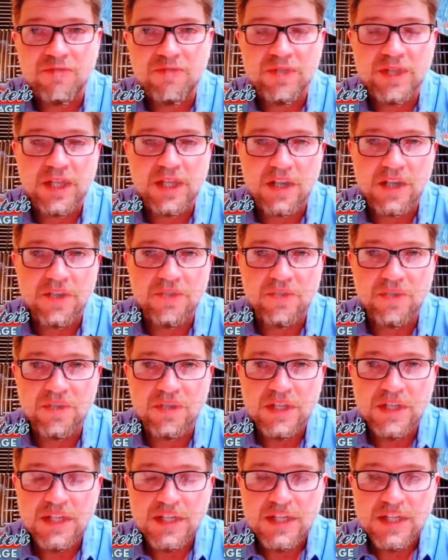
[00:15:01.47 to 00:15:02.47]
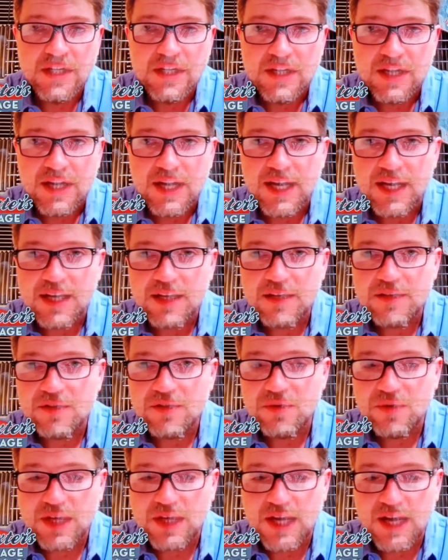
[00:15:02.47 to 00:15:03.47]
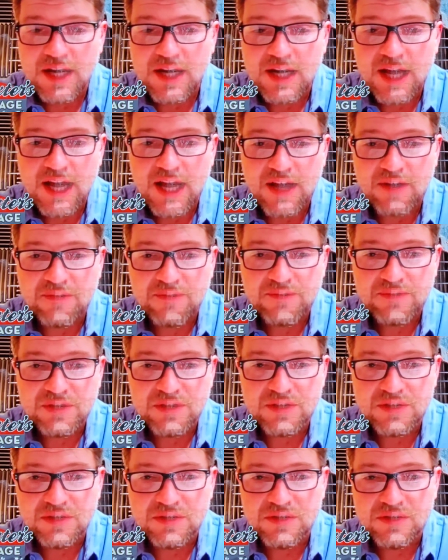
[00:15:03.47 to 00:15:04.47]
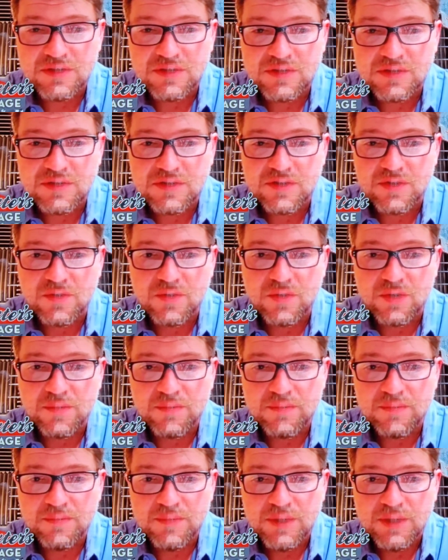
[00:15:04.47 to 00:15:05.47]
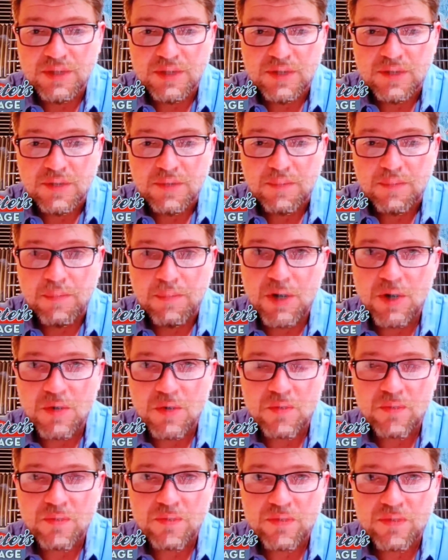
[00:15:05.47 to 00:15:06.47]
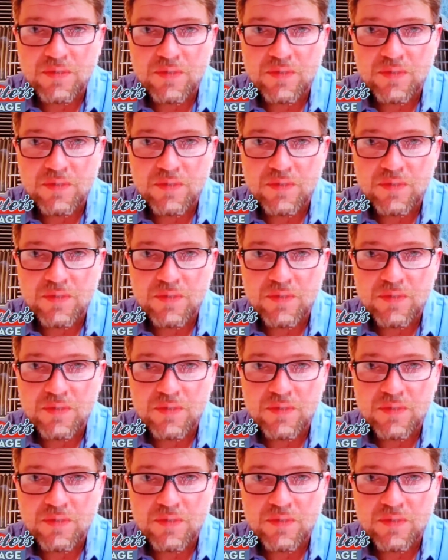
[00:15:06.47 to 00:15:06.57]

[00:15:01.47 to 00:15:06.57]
for the other, and you kind of have to do them both.